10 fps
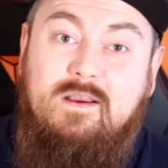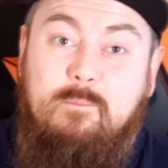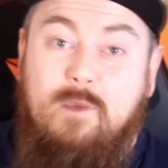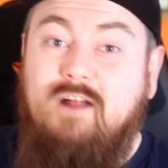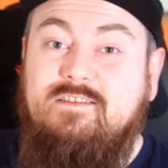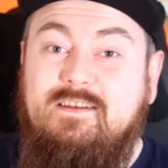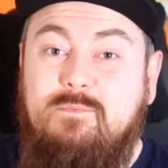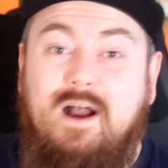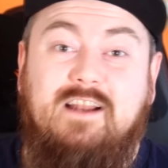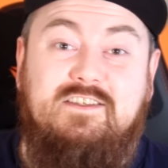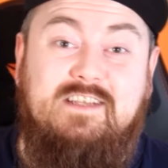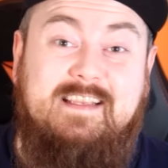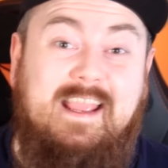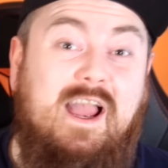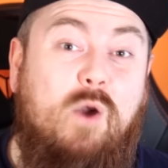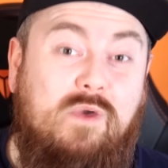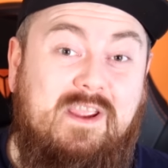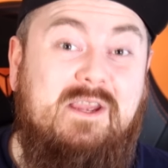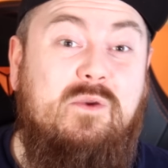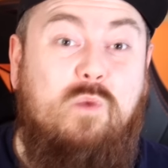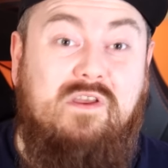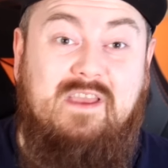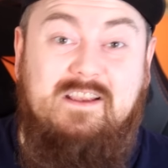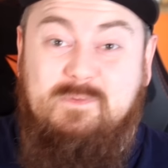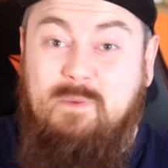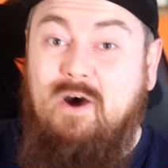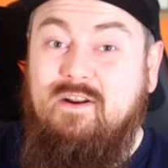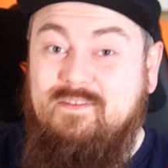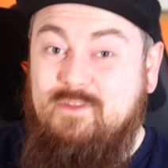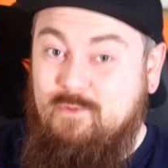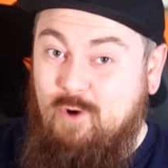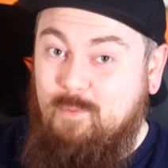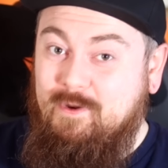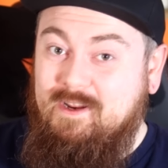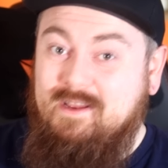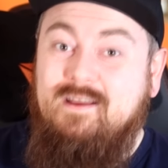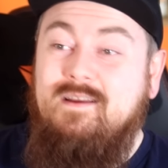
Martin managed to get away with his part in the robbery